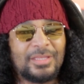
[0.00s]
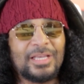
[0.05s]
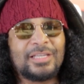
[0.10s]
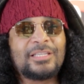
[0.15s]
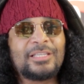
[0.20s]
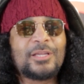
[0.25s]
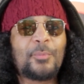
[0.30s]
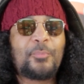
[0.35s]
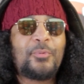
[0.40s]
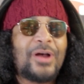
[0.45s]

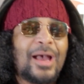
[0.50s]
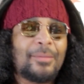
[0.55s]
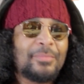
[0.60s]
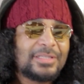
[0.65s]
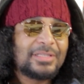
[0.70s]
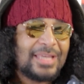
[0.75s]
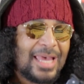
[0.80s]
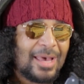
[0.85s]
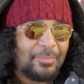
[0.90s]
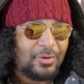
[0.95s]
This is a prime
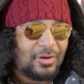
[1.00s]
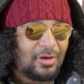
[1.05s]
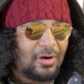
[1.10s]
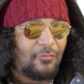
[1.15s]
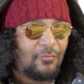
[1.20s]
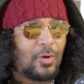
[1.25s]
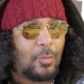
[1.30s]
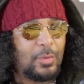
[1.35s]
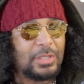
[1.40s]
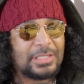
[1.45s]
example,
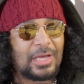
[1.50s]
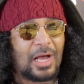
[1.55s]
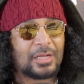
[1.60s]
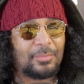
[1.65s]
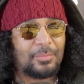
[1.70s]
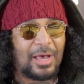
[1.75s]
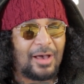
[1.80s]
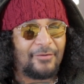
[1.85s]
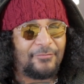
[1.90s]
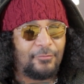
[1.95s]
though, of what we
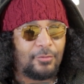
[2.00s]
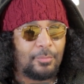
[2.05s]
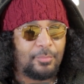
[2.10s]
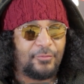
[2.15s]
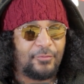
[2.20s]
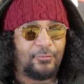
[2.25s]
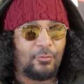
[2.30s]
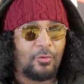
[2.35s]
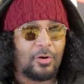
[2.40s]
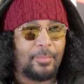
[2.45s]
talked about
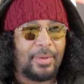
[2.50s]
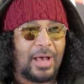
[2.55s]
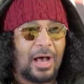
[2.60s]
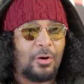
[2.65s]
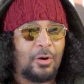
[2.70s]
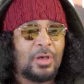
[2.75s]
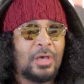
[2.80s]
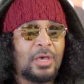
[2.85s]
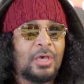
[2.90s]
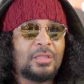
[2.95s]
before
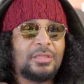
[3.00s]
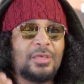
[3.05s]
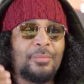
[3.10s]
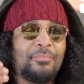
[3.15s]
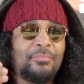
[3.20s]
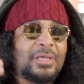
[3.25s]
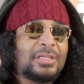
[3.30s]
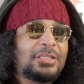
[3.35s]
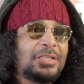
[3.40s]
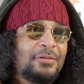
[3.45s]
about the
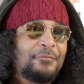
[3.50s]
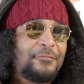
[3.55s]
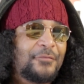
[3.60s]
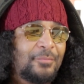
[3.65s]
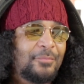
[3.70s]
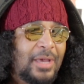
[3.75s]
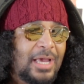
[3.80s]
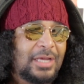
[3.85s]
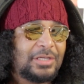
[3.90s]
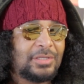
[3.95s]

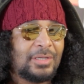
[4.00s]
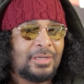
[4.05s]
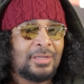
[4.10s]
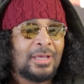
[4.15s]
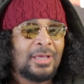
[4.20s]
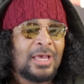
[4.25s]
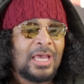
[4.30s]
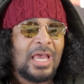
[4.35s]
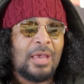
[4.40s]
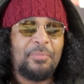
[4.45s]

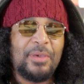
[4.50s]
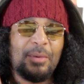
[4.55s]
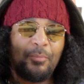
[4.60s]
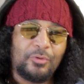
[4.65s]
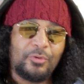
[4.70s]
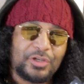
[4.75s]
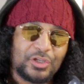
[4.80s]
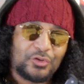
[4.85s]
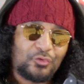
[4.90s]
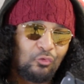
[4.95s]
misinformation and
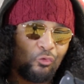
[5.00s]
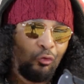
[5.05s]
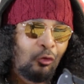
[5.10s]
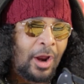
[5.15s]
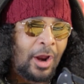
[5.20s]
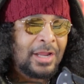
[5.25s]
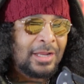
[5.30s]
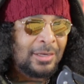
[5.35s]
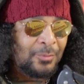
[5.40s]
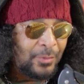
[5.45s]
people just
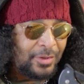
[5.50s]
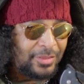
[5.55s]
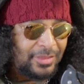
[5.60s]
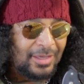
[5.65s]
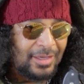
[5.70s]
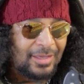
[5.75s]
running with